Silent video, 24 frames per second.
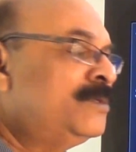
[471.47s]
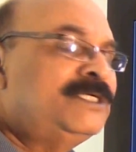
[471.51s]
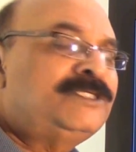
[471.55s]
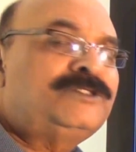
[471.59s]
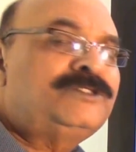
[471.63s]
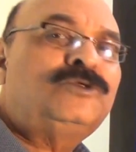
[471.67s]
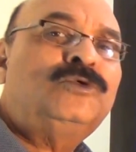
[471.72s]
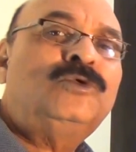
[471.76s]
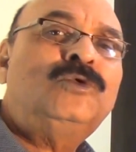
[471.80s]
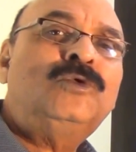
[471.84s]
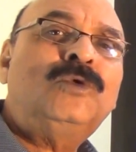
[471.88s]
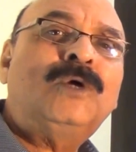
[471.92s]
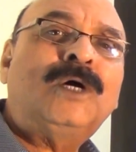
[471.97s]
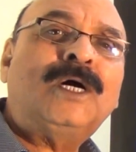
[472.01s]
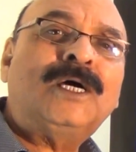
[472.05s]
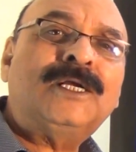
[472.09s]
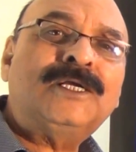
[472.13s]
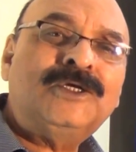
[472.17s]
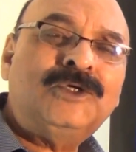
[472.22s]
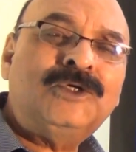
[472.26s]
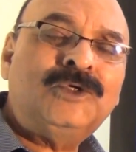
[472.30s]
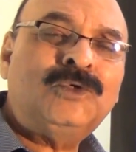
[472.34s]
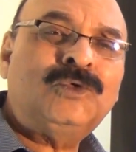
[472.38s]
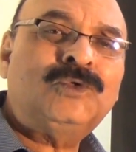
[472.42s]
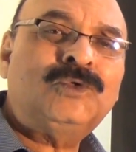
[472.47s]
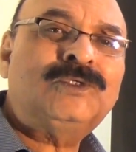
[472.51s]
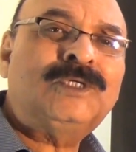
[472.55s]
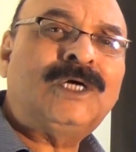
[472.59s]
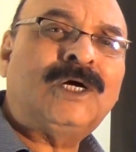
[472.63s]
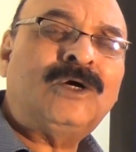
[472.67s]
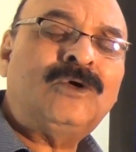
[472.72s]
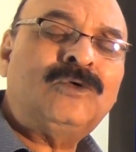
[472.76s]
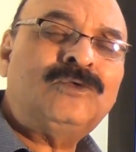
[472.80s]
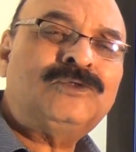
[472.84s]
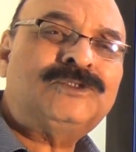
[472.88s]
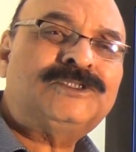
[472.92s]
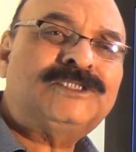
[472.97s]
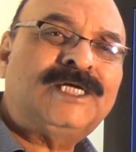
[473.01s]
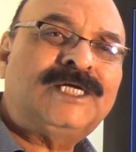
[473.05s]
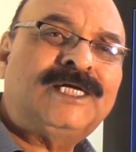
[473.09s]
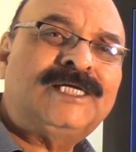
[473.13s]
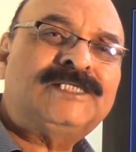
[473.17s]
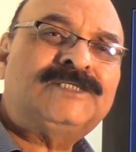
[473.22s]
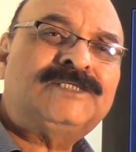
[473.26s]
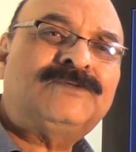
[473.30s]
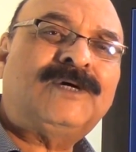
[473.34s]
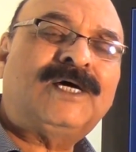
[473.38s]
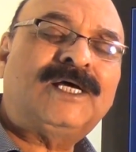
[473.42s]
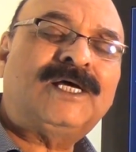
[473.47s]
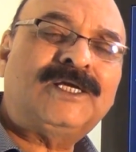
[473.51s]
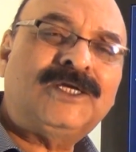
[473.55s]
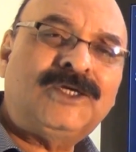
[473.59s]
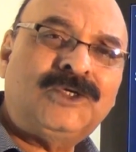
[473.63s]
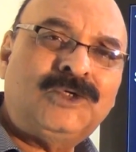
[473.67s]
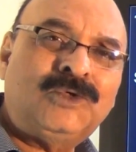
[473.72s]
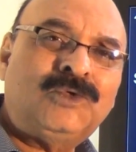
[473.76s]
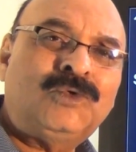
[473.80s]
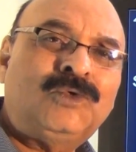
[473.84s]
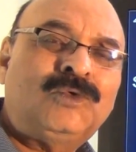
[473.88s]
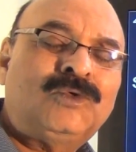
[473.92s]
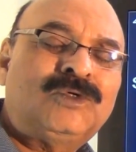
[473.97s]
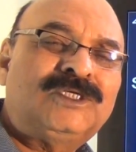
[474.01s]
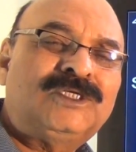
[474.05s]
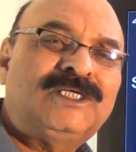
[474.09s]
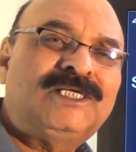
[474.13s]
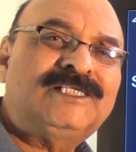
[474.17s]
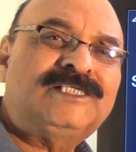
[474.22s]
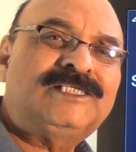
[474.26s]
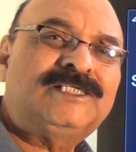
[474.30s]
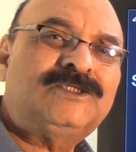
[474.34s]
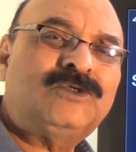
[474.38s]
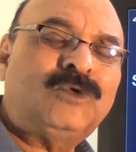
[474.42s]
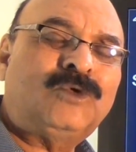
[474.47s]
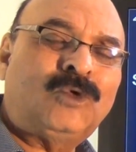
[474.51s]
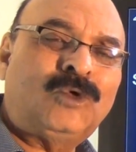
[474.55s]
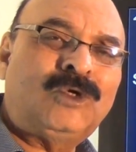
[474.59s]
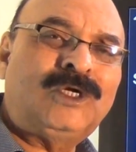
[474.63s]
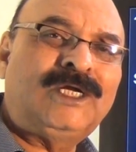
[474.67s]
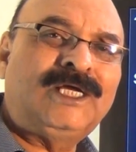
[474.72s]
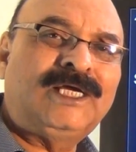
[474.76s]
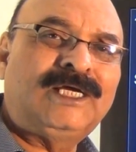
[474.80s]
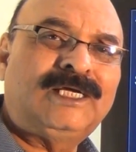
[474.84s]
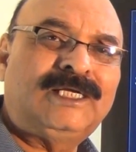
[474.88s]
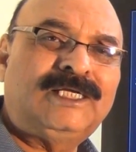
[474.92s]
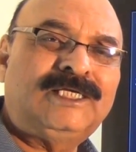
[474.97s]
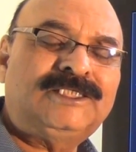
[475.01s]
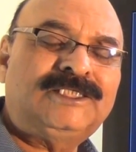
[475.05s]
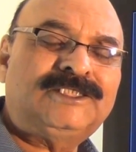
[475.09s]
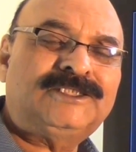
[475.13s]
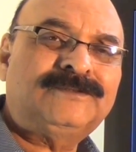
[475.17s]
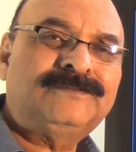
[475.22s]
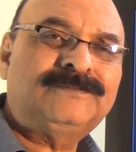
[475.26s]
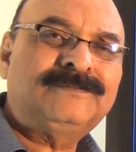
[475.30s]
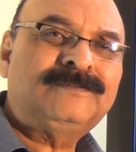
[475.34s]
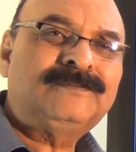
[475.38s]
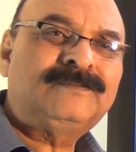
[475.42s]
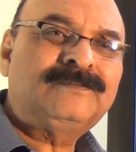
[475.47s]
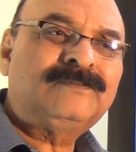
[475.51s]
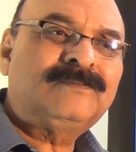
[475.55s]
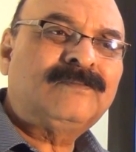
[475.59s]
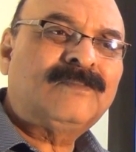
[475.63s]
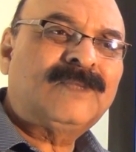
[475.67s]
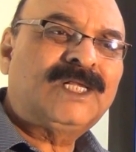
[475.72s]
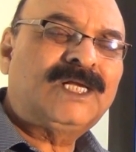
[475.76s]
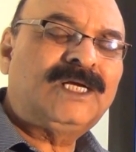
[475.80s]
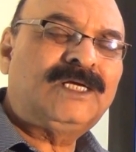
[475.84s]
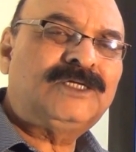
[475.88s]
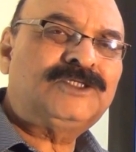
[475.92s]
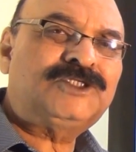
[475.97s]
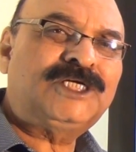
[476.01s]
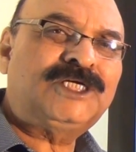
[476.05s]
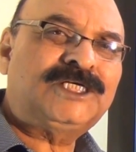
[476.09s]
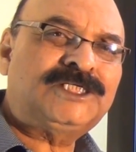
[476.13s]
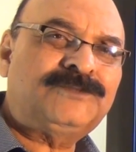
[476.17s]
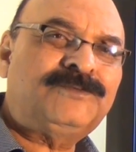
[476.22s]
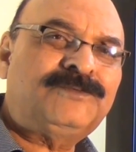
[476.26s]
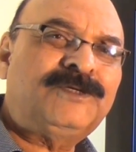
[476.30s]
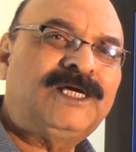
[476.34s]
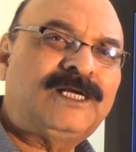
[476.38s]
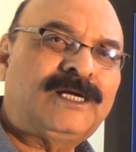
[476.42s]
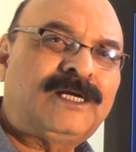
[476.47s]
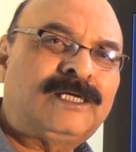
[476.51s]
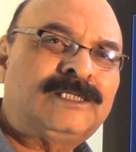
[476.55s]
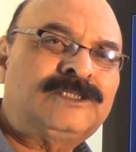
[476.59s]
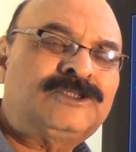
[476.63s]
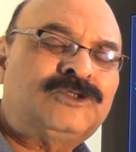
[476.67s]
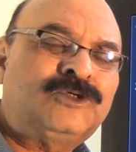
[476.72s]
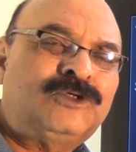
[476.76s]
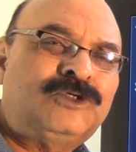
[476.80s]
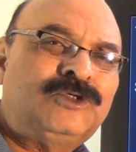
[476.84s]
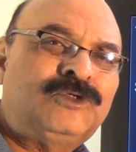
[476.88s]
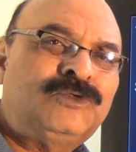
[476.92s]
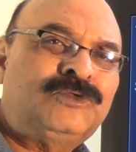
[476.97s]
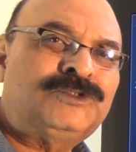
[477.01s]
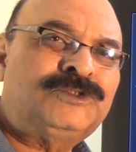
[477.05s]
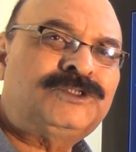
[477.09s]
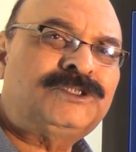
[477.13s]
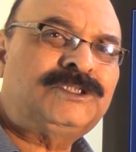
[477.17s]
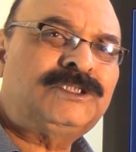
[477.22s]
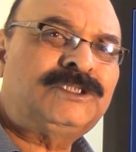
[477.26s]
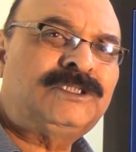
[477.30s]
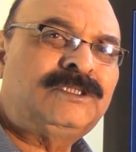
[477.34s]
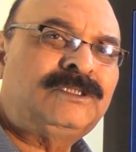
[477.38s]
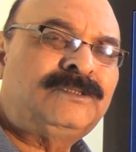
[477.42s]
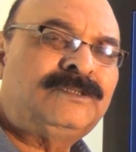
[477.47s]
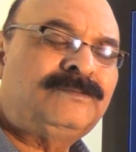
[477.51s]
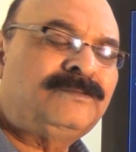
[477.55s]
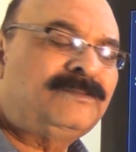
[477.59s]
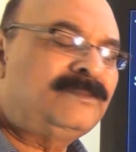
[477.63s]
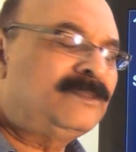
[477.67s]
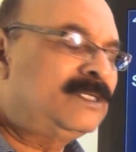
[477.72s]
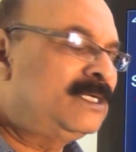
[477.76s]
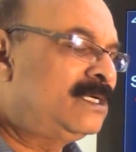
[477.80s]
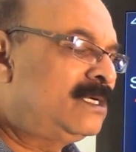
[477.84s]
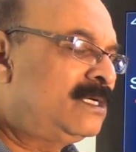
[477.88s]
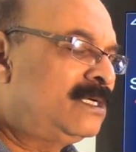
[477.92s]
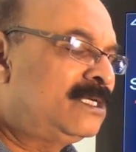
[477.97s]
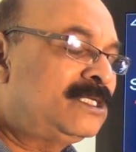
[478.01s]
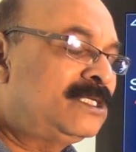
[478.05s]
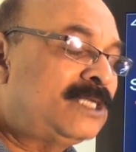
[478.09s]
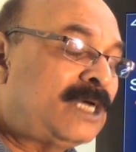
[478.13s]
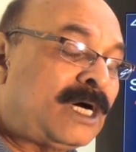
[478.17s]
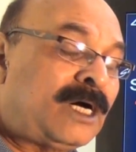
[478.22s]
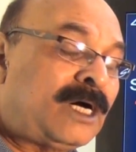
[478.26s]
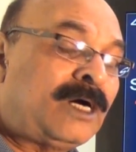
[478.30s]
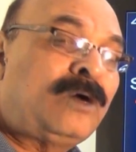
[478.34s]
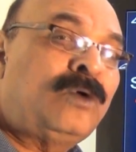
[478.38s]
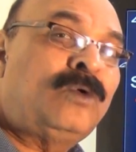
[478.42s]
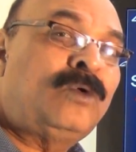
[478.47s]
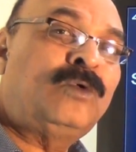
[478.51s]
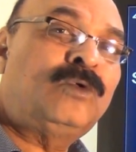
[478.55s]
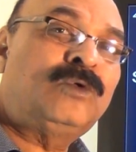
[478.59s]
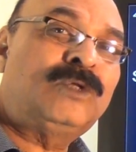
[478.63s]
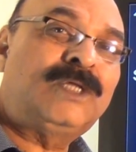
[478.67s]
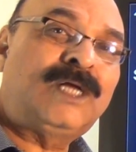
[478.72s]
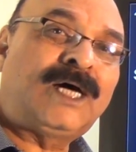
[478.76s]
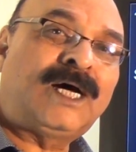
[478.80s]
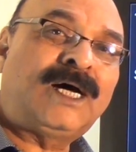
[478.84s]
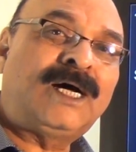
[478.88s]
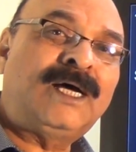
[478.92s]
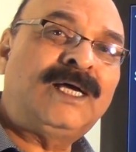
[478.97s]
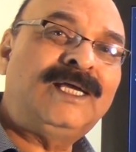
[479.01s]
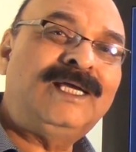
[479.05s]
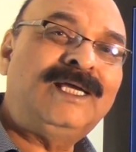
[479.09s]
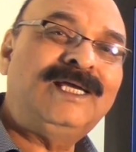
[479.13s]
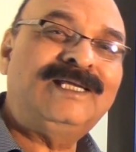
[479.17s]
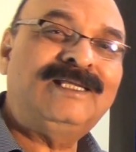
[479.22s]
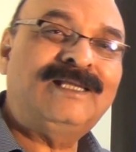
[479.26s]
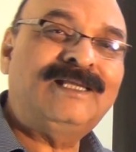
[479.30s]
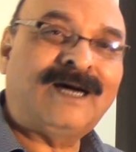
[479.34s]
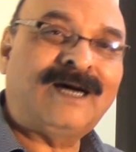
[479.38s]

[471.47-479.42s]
means who are you? Thou stands for you. This is Old English. Shakespeare also used thou, thy,